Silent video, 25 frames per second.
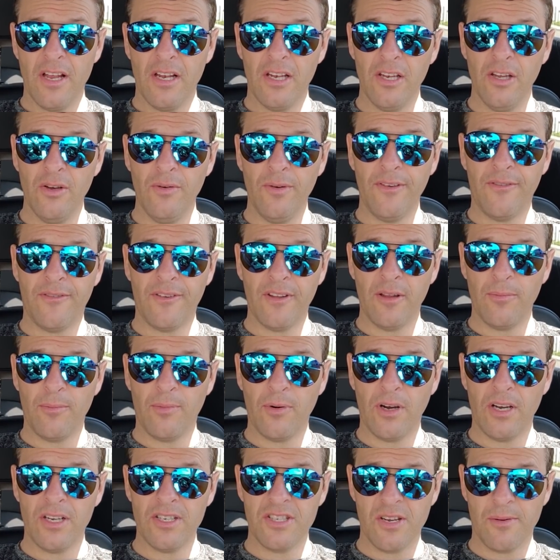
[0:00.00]
Louis
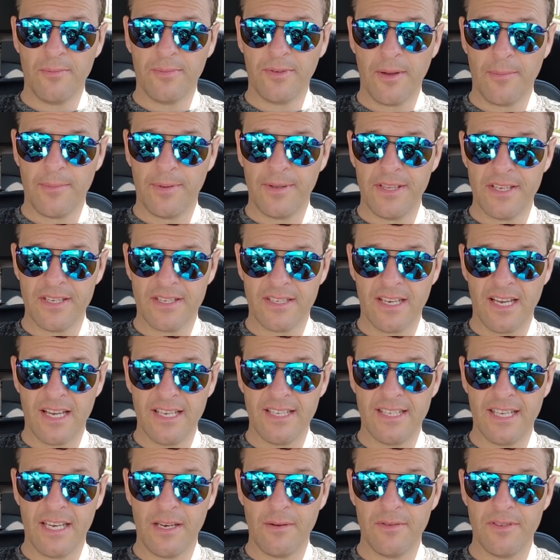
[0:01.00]
Philippois jumped up, and this guy
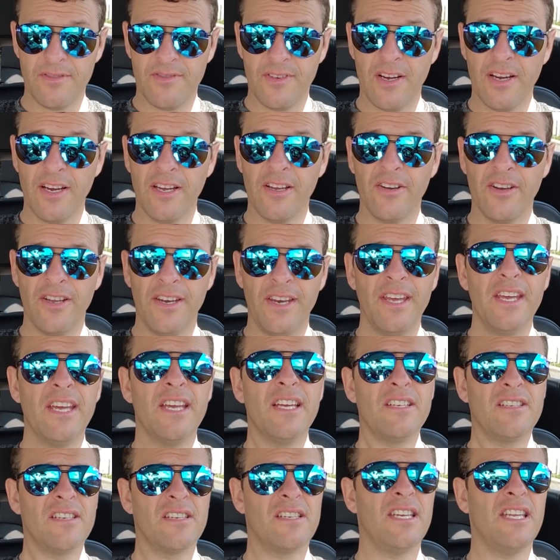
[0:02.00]
said he was very good.
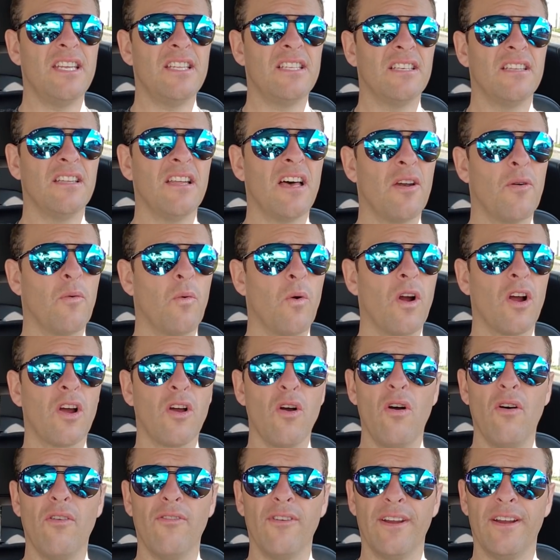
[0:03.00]
Just needs a lot of work
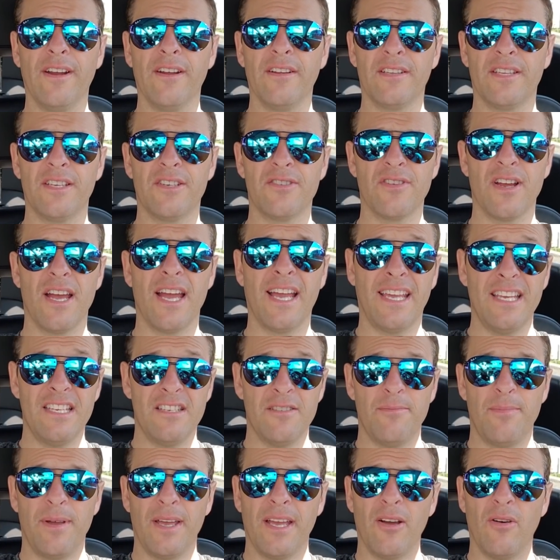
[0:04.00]
over here at the track. He's
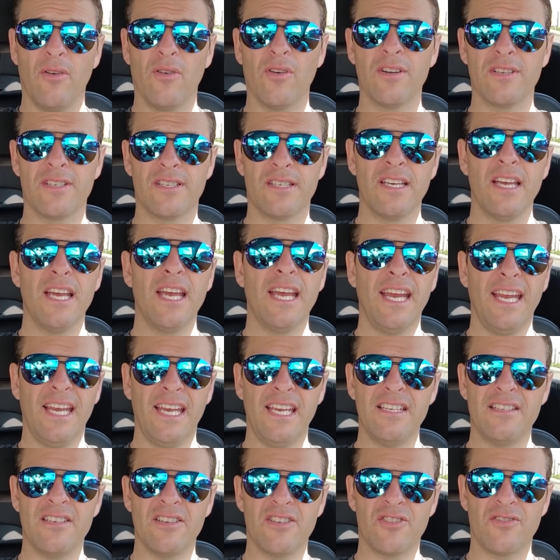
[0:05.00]
a big horse. He
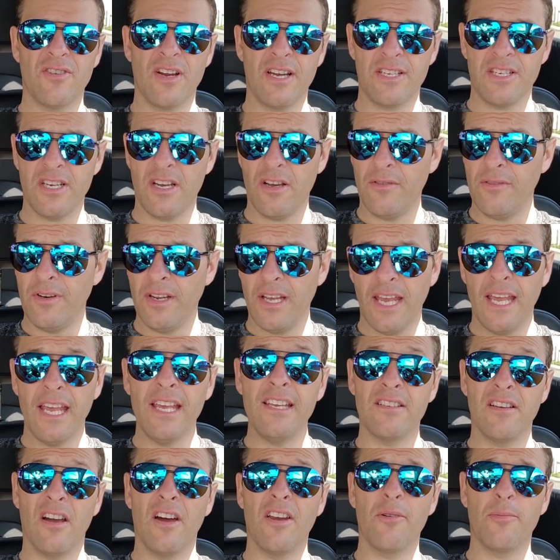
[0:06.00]
needs to stretch out.
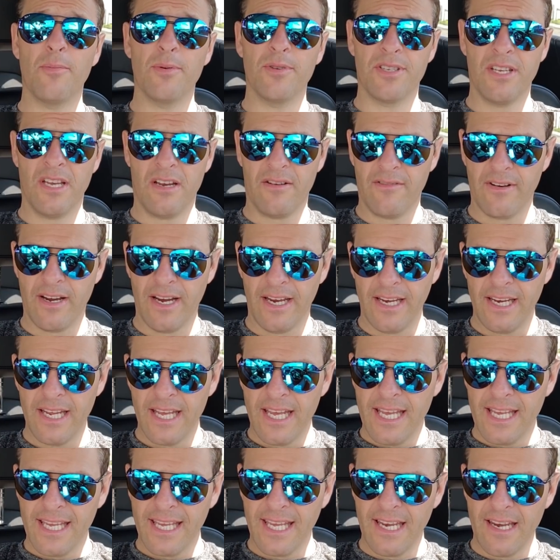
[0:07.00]
He's 100% right.
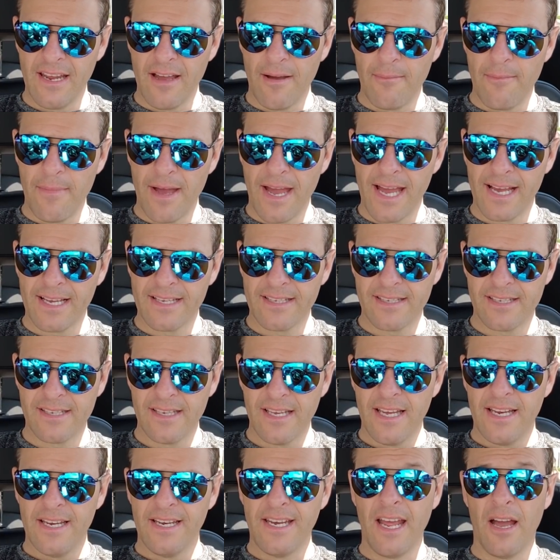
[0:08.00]
Giddy Up Max.
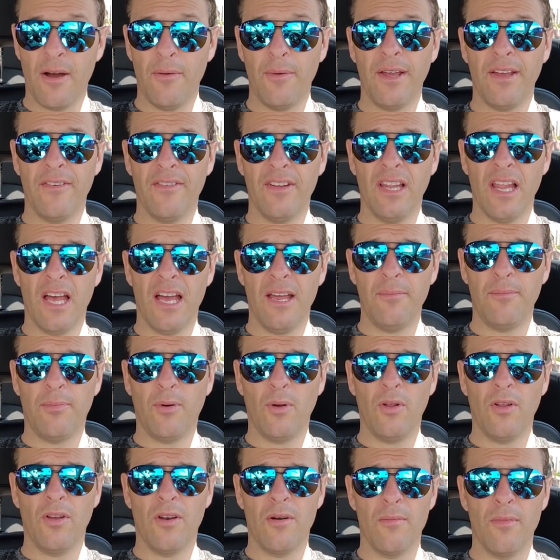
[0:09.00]
Now we have a line
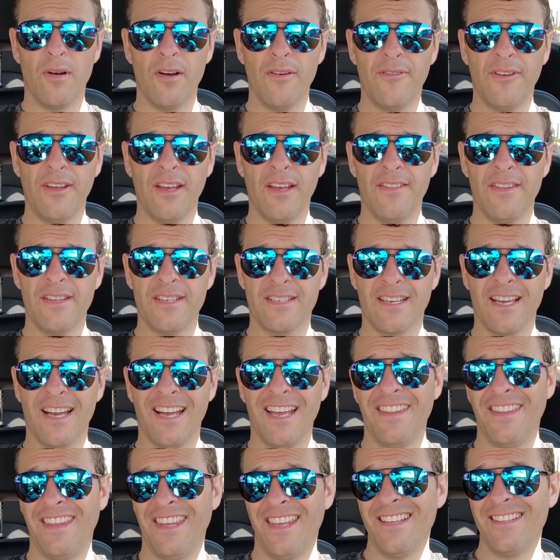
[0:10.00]
pole and a Murphy on this
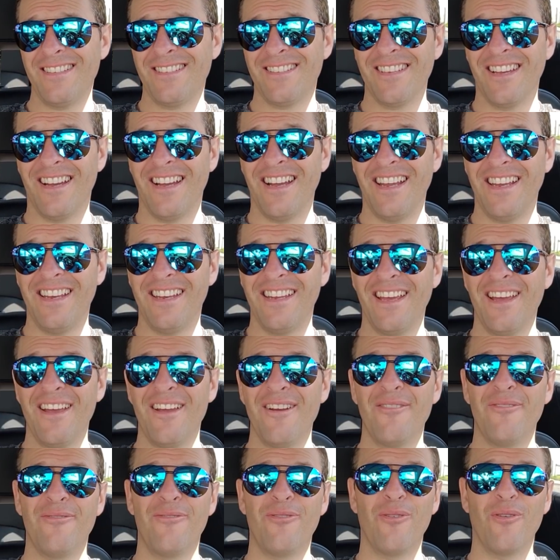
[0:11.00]
guy on the inside
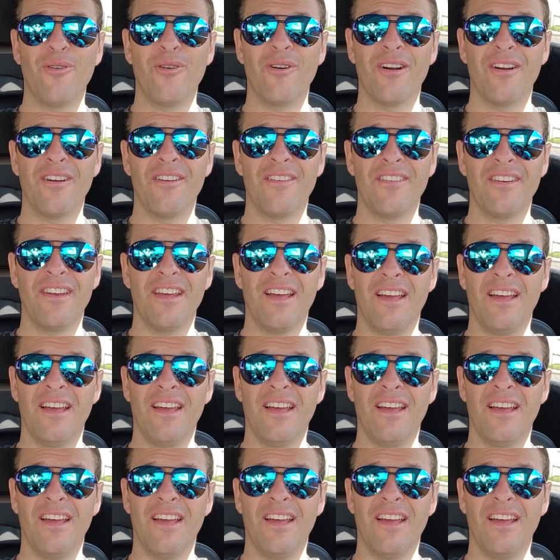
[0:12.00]
for